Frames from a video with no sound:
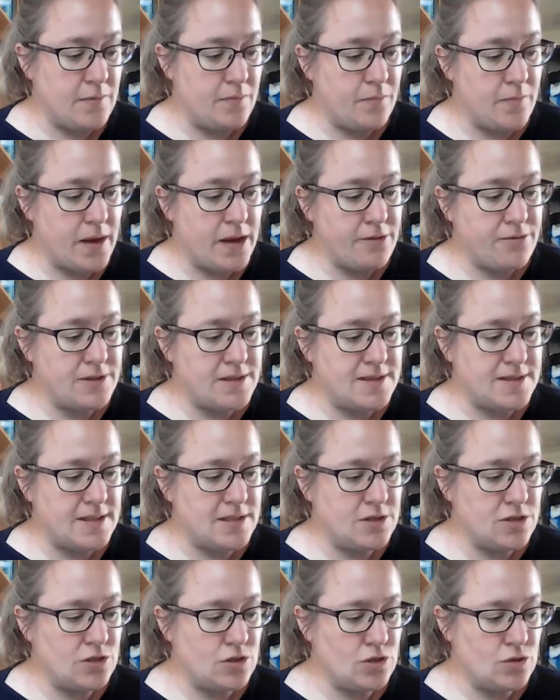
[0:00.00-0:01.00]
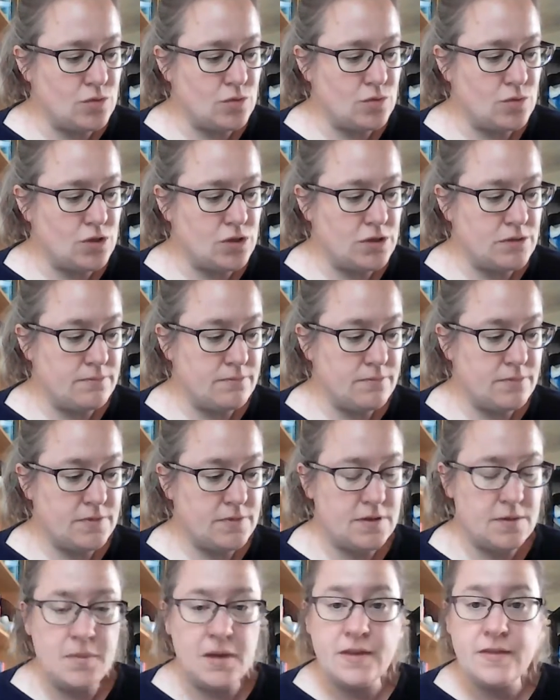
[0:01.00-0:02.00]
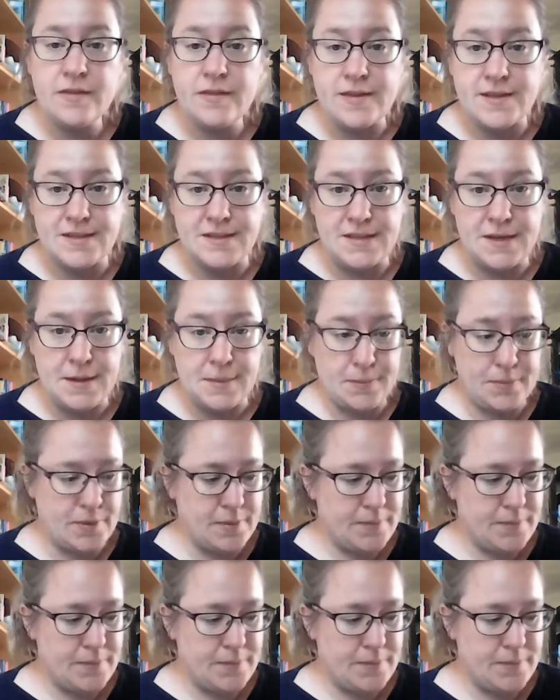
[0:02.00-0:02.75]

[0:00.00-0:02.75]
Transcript: Mary said to George, "The month is up."